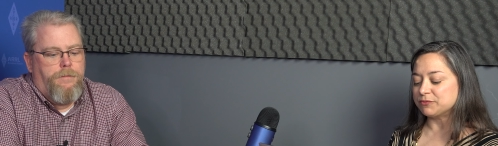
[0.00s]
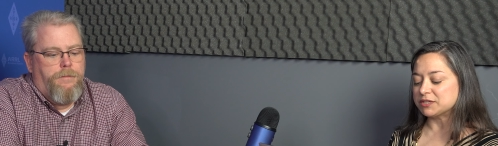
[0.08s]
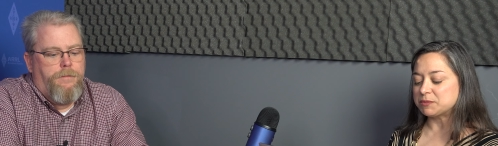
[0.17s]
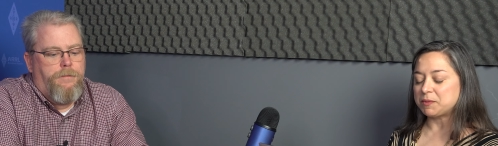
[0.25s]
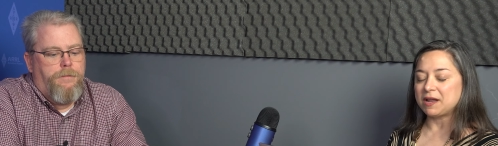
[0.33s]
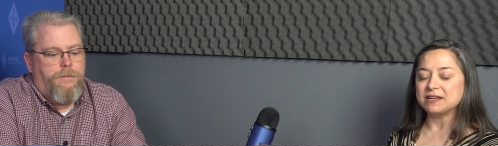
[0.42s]
Speaker 1: to
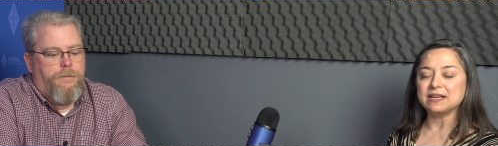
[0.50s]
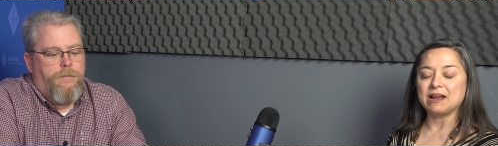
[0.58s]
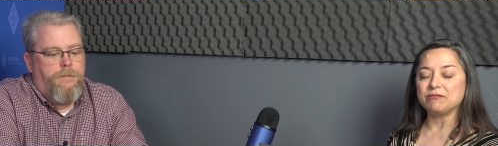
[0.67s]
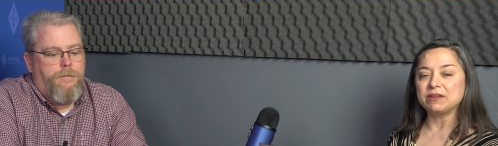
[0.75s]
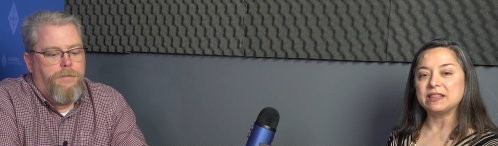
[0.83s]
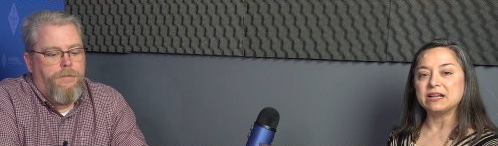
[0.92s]
respond to
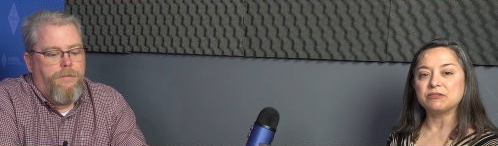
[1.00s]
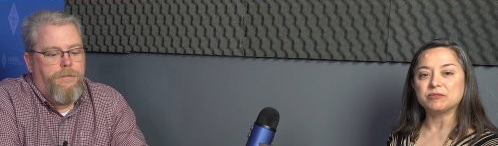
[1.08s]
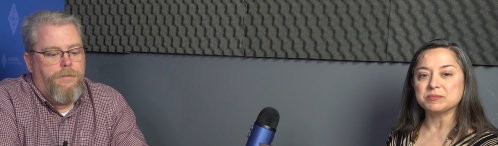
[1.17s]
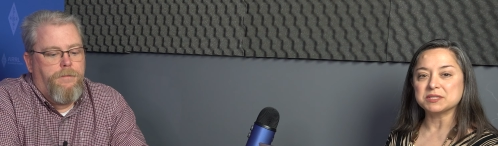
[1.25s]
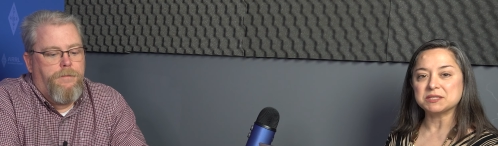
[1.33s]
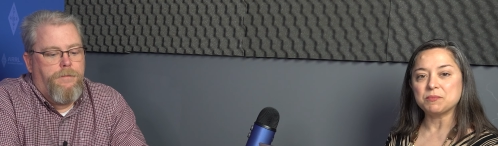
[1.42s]
everything
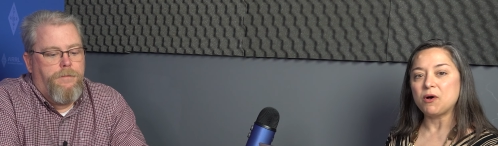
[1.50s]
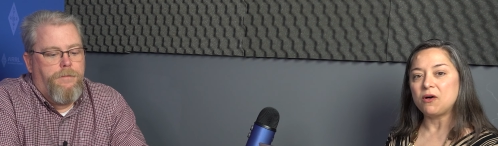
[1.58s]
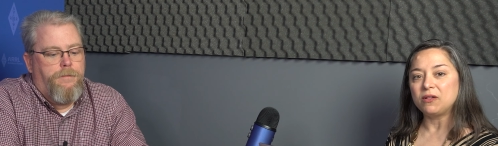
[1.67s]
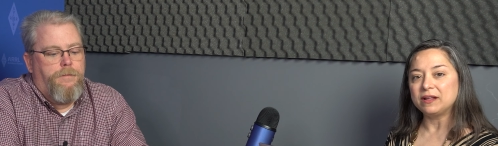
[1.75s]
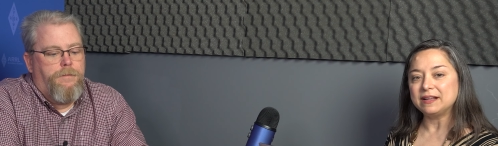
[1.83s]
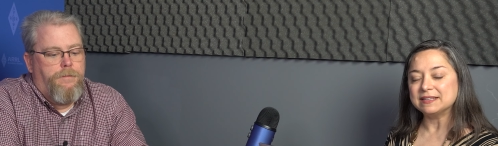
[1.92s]
from
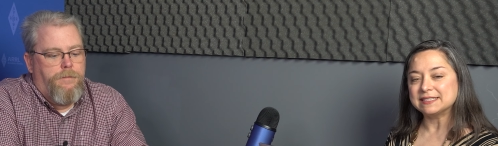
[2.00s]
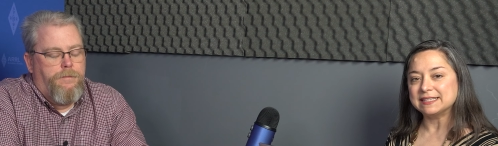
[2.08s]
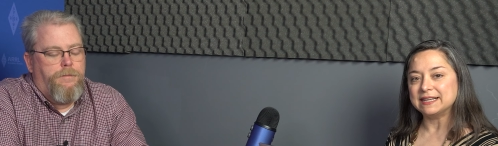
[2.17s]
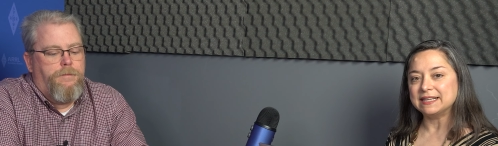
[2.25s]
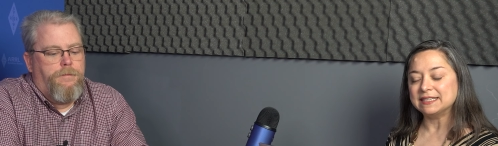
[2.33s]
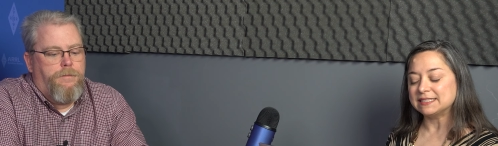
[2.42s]
small
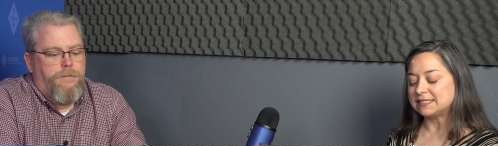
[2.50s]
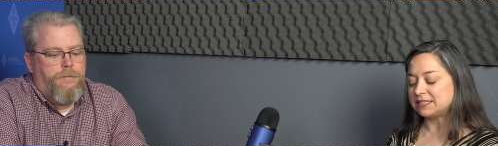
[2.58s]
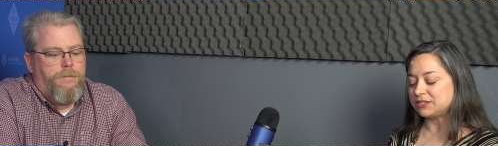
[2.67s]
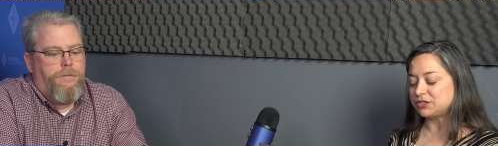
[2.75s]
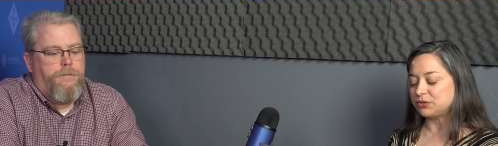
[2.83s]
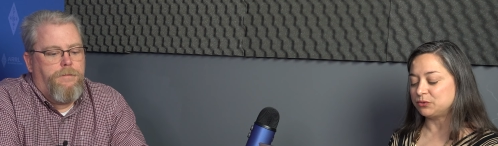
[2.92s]

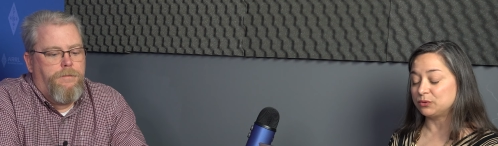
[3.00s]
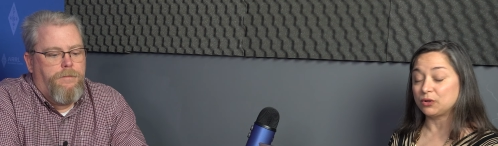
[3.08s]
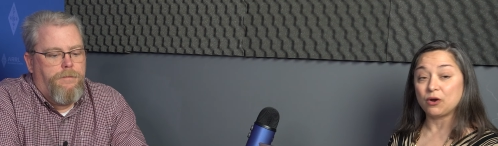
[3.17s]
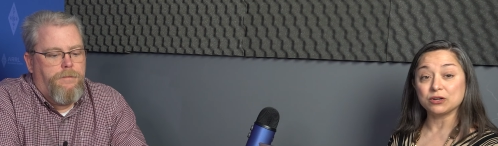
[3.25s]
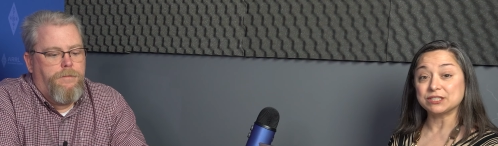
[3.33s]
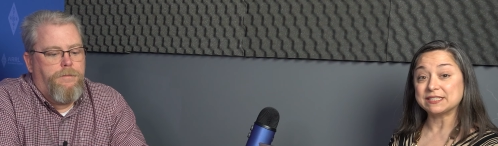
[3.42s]
incidents to
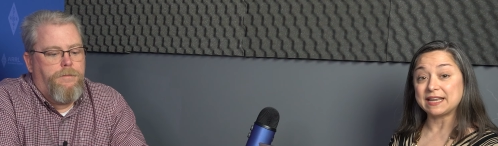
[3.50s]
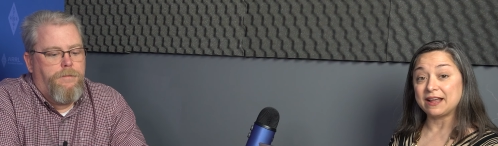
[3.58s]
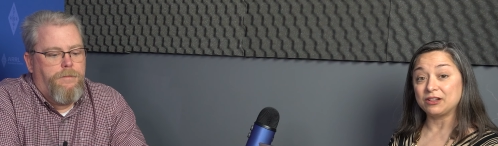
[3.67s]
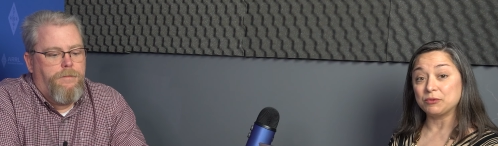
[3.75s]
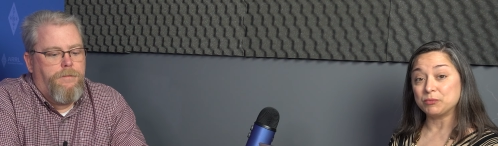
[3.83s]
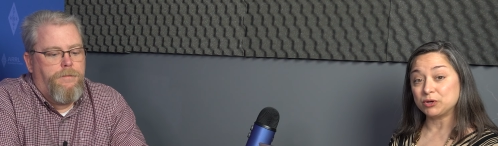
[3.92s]

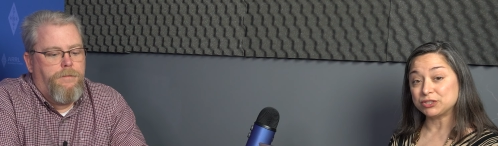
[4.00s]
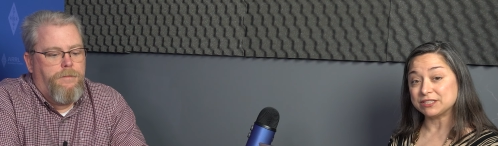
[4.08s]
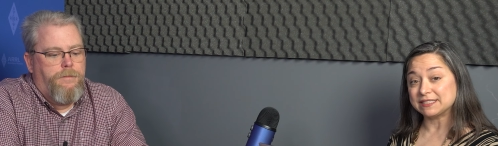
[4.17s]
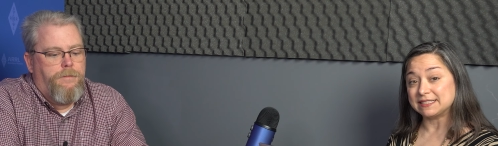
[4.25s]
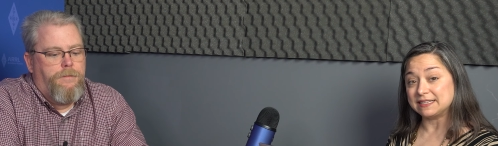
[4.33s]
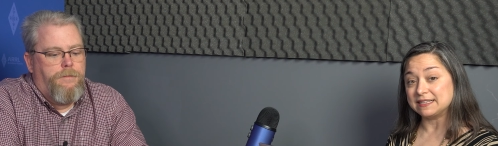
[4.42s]
large-scale
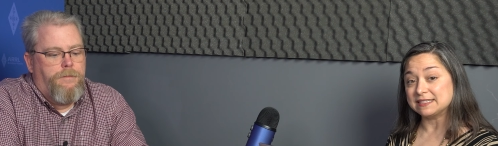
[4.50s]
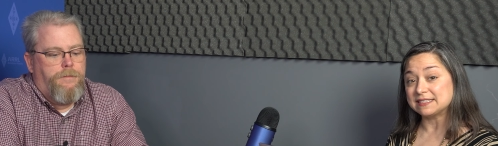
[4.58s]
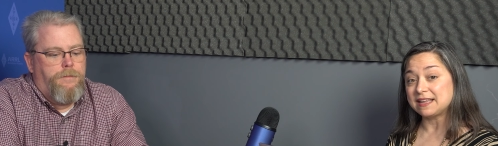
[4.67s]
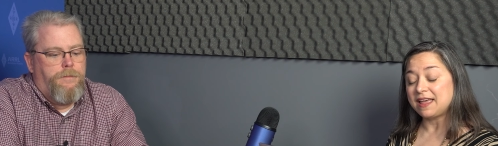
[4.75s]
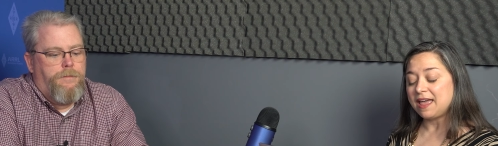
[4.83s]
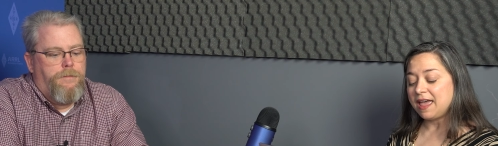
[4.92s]
emergencies.